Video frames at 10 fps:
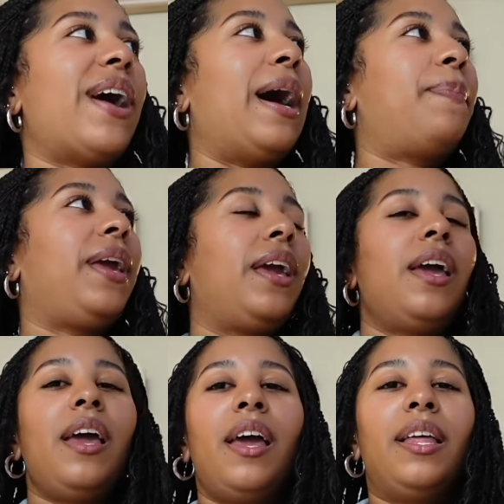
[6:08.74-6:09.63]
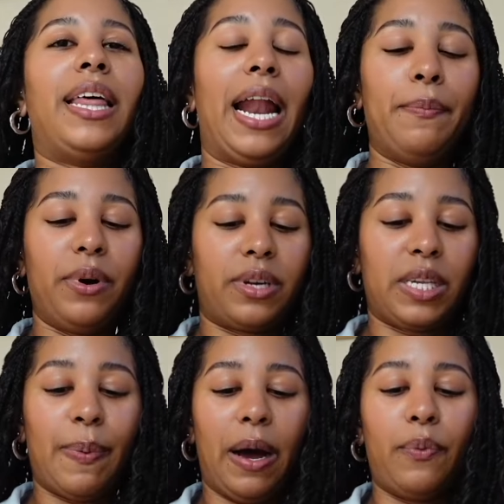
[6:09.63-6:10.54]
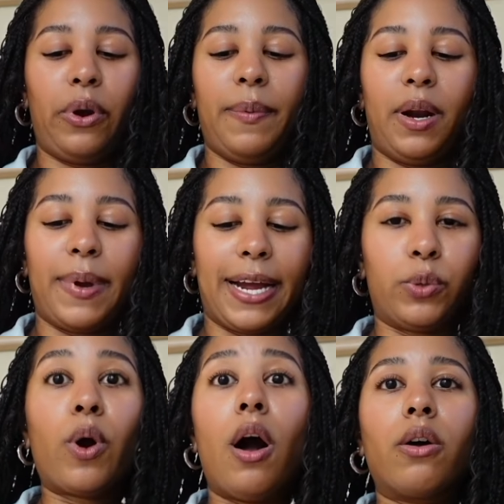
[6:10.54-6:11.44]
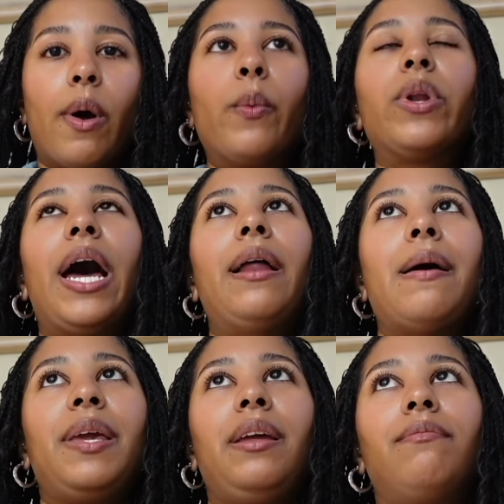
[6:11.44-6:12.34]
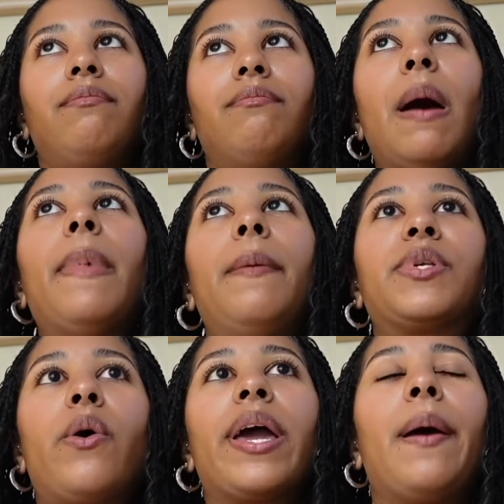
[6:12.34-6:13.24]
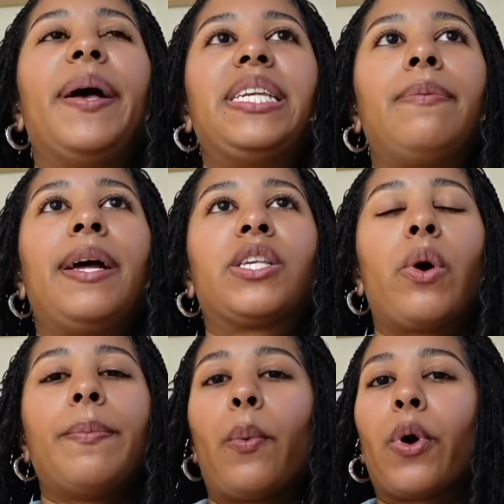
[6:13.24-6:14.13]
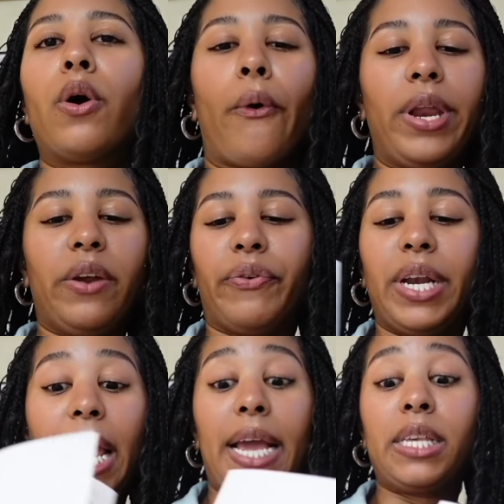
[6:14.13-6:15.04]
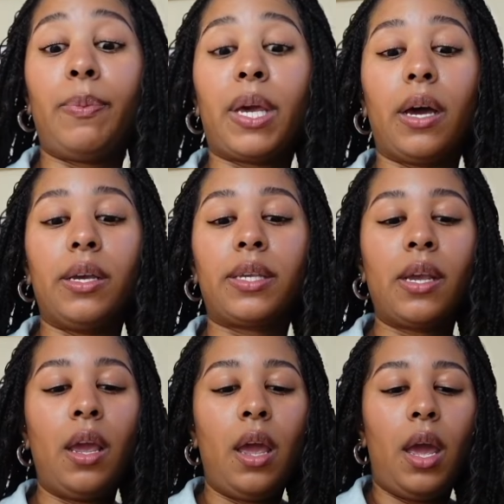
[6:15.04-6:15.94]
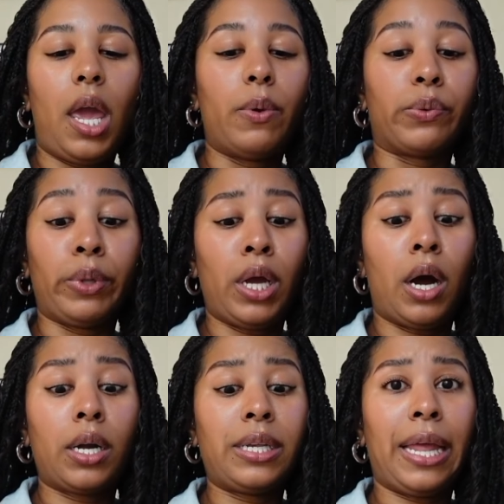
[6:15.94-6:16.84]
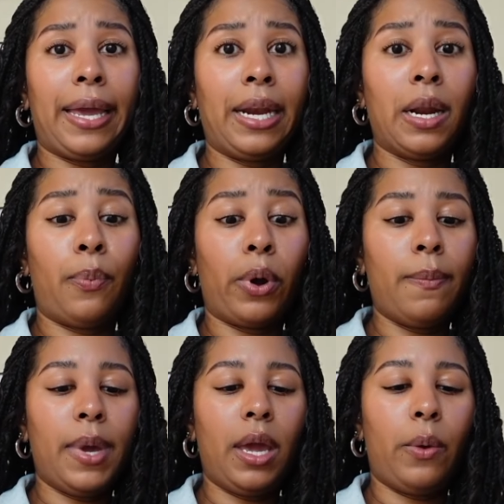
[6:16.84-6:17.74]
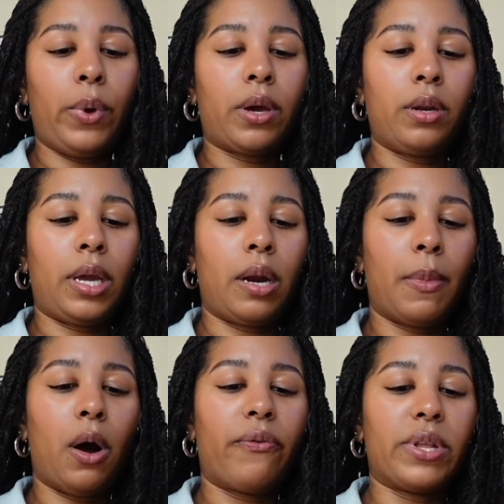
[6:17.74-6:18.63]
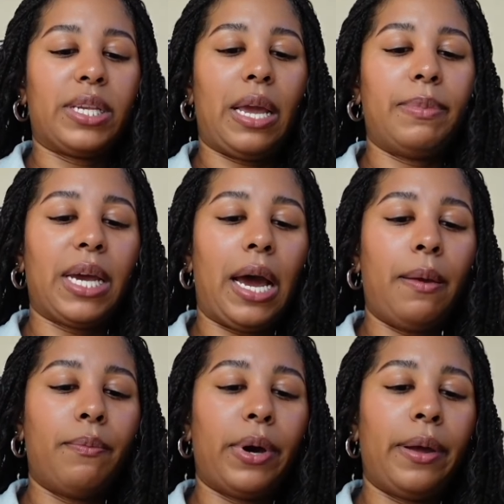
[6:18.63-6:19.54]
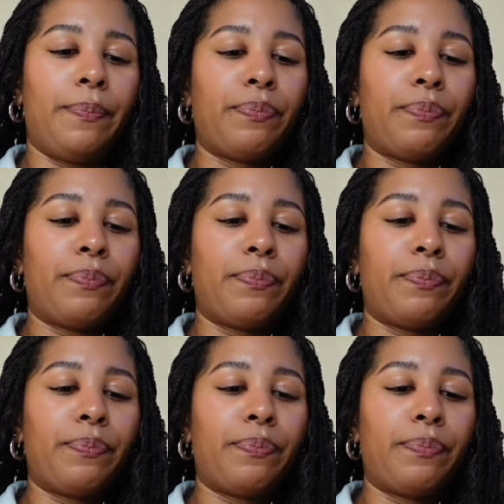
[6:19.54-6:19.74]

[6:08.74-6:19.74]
happy that I booked a spa appointment. Oh my gosh, we're all going. Well not, I mean, my mom's going and my stepdad's going, but we're all going different days because it was really hard to like get an appointment and we couldn't get them all for the same time, but